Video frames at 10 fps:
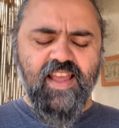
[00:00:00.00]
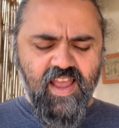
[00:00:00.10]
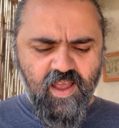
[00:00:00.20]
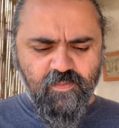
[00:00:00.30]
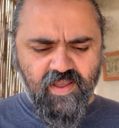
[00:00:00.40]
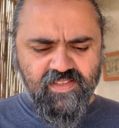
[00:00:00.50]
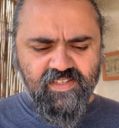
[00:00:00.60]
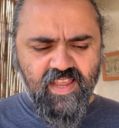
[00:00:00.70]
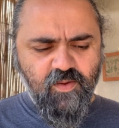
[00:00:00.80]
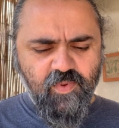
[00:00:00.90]
And
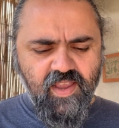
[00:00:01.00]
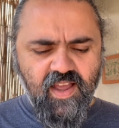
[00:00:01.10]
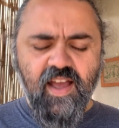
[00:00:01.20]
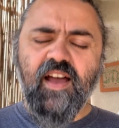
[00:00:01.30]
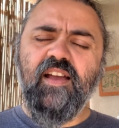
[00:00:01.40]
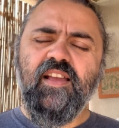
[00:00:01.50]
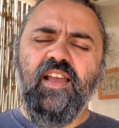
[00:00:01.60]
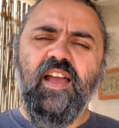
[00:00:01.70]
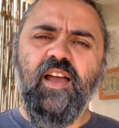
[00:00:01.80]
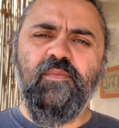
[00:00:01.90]
today we are
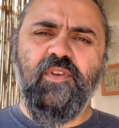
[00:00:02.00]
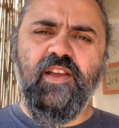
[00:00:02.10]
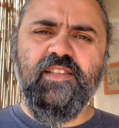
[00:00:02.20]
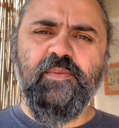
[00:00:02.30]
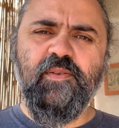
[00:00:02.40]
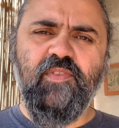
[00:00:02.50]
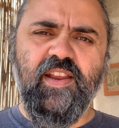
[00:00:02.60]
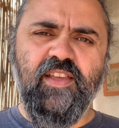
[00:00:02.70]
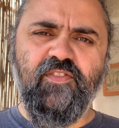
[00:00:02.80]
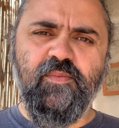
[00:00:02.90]
going to be
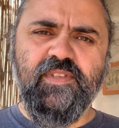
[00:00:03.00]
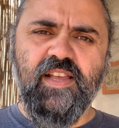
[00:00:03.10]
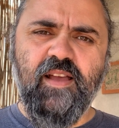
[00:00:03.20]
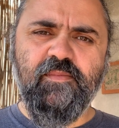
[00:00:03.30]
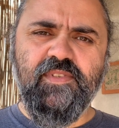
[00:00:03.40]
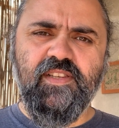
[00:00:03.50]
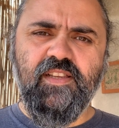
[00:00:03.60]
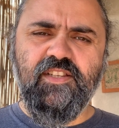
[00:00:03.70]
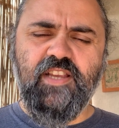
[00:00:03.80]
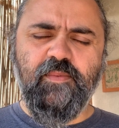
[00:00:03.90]
reading from Psalms
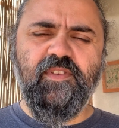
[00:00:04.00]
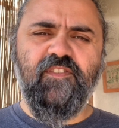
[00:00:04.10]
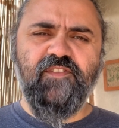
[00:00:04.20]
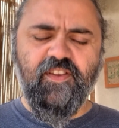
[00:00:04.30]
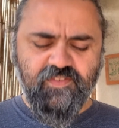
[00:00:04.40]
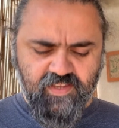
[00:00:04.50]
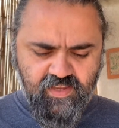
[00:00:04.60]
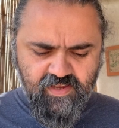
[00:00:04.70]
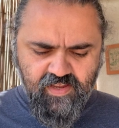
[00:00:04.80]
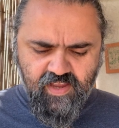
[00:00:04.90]
chapter 50.
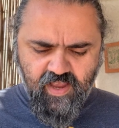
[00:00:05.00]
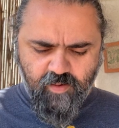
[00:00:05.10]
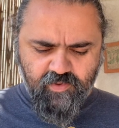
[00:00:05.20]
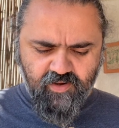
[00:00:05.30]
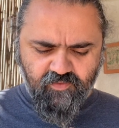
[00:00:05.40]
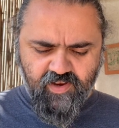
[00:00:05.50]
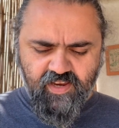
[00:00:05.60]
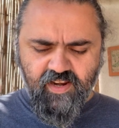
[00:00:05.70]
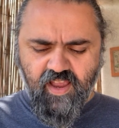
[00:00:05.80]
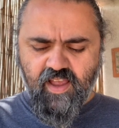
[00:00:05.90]
I'm going to
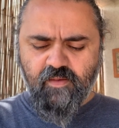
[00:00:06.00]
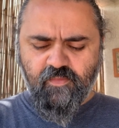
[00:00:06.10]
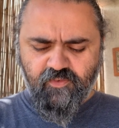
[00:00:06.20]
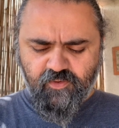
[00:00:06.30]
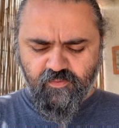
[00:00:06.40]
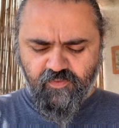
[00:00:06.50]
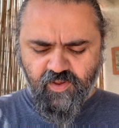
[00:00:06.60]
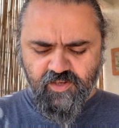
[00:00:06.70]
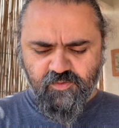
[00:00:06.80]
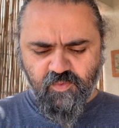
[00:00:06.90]
read from
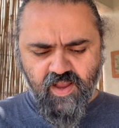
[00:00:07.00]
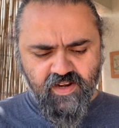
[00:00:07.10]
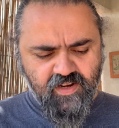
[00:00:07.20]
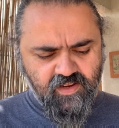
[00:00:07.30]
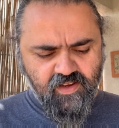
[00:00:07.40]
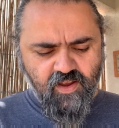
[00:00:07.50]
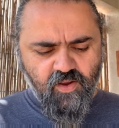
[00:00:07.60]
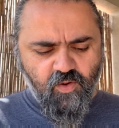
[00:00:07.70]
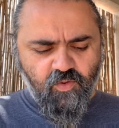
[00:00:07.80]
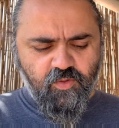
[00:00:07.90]
verse 1
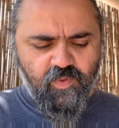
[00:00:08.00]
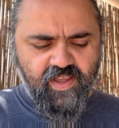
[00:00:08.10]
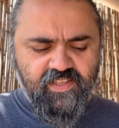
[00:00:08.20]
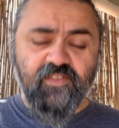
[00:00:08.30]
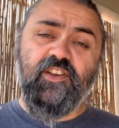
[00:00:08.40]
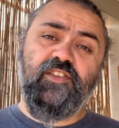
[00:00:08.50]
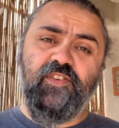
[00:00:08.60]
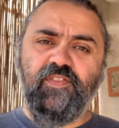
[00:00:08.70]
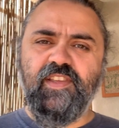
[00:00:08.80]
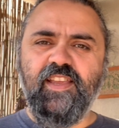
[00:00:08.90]
all the way to verse
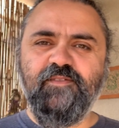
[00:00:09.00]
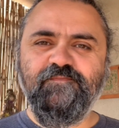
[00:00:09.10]
15.